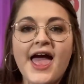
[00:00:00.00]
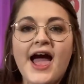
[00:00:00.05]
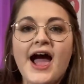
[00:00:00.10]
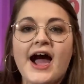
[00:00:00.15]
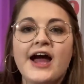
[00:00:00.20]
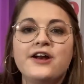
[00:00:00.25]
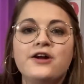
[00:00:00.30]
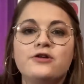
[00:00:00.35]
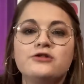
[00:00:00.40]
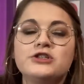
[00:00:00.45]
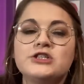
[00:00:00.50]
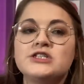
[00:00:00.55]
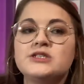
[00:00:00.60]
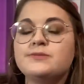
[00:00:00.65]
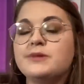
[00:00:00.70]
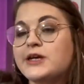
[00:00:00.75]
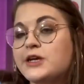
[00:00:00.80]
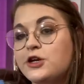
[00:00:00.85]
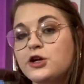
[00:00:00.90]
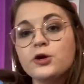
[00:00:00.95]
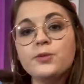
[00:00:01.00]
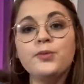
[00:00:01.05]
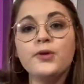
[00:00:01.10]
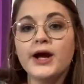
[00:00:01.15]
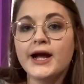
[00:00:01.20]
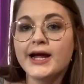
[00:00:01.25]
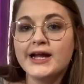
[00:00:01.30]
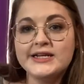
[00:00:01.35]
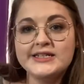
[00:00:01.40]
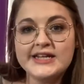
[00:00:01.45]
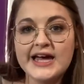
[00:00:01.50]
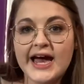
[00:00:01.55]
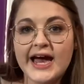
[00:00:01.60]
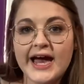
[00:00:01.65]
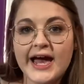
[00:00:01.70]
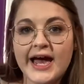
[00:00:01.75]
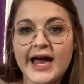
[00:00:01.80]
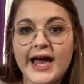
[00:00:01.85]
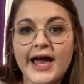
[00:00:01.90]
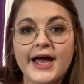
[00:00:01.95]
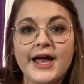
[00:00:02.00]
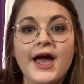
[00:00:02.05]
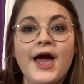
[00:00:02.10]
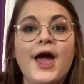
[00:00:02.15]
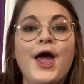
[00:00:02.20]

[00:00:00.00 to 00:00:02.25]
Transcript: I don't just mean your brand tag.